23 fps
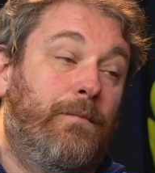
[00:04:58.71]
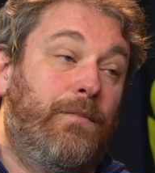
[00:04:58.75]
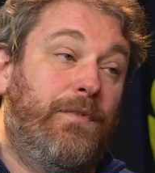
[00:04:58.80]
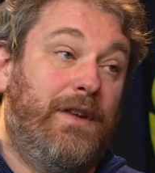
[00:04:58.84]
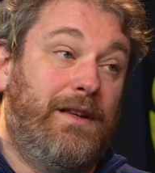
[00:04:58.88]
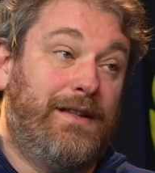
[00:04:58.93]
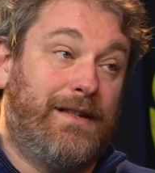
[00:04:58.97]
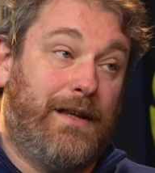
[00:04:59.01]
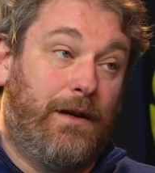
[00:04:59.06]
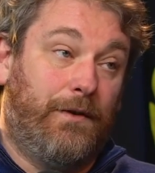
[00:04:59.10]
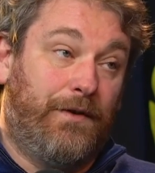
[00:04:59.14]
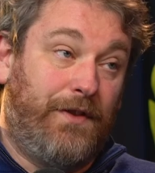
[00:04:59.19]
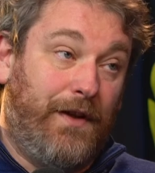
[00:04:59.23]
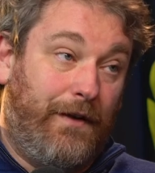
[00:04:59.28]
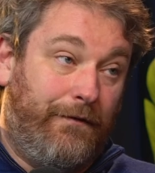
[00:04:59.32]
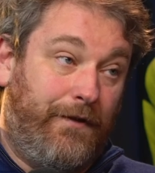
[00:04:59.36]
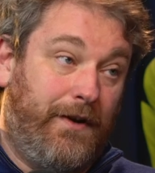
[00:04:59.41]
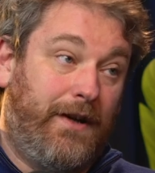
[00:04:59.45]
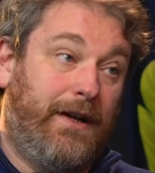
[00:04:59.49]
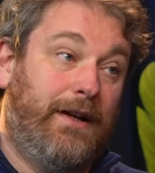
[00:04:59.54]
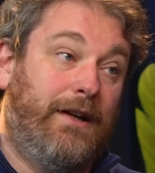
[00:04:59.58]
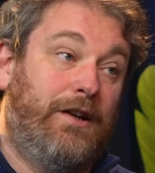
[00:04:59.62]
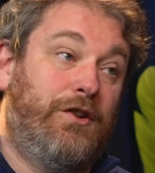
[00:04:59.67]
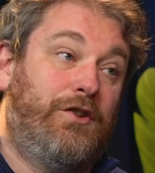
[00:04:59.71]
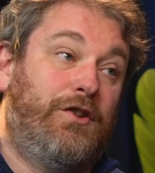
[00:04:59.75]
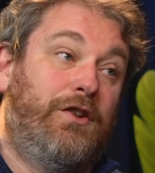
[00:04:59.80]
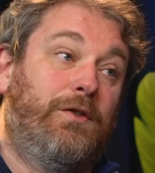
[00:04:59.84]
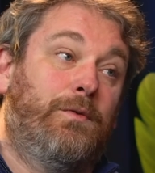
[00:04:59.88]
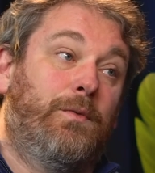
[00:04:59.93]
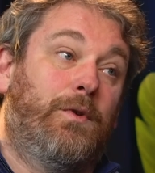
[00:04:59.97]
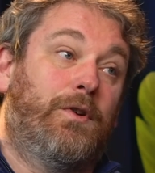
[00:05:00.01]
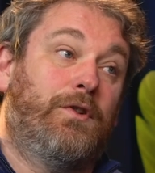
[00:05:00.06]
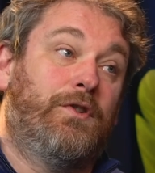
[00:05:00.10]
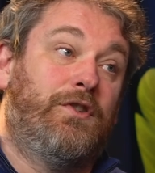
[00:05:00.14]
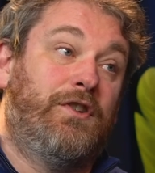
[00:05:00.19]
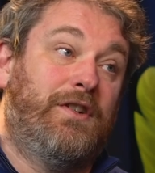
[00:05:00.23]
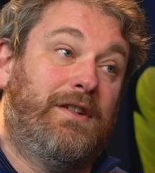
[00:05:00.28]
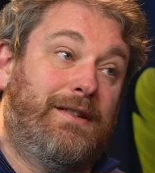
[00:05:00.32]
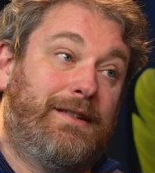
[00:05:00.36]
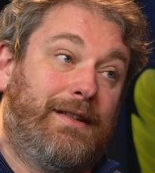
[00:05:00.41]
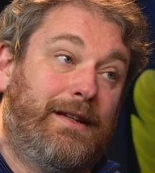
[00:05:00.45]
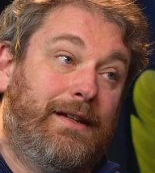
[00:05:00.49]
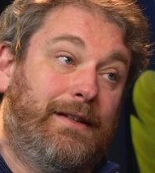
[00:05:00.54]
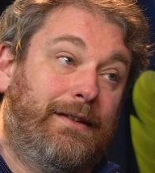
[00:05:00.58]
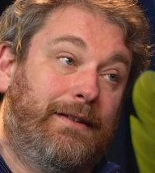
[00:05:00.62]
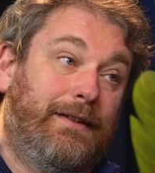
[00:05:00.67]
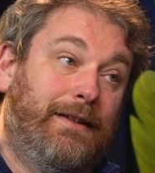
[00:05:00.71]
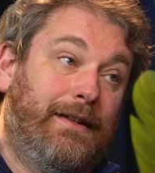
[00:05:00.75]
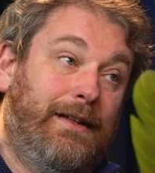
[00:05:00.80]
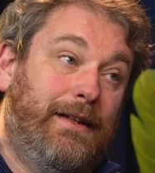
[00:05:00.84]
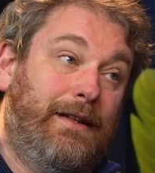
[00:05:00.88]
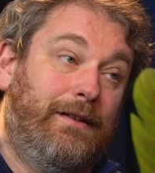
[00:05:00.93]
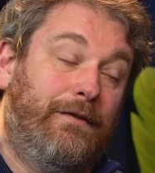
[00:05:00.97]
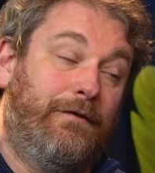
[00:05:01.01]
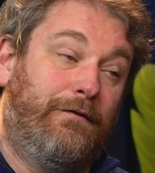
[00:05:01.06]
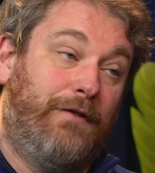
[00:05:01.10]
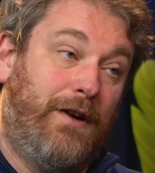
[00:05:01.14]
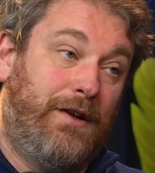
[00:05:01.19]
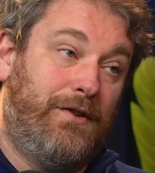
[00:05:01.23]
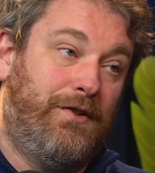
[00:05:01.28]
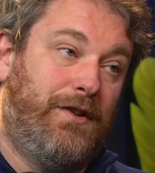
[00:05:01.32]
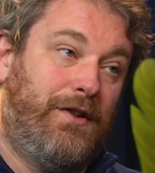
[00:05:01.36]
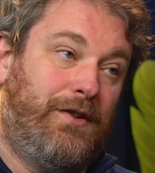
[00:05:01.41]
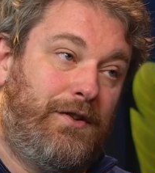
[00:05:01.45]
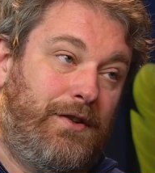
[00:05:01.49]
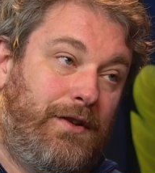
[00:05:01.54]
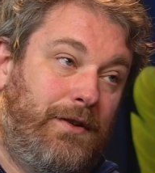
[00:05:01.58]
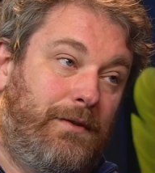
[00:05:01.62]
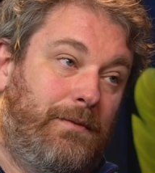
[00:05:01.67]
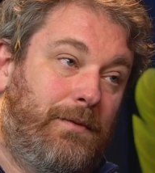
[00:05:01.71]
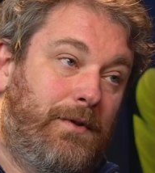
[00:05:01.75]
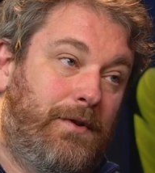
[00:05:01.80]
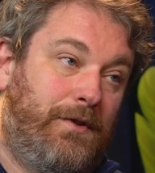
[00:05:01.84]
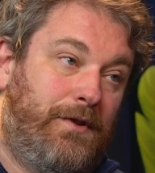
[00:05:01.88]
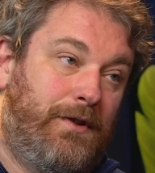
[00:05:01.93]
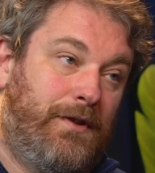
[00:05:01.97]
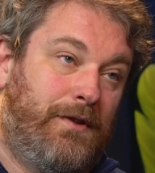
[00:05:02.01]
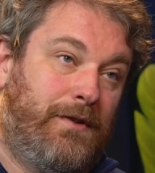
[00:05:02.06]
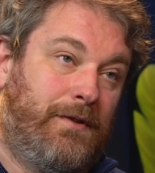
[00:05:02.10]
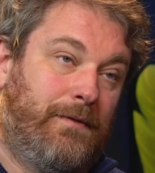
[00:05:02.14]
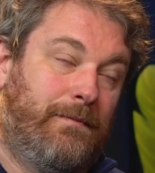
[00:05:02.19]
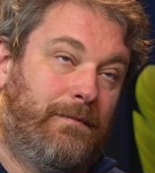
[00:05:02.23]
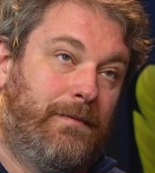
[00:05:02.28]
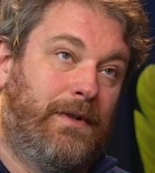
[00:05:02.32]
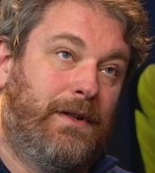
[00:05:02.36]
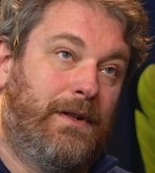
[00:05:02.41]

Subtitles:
the South African issued watches and the French issued watches.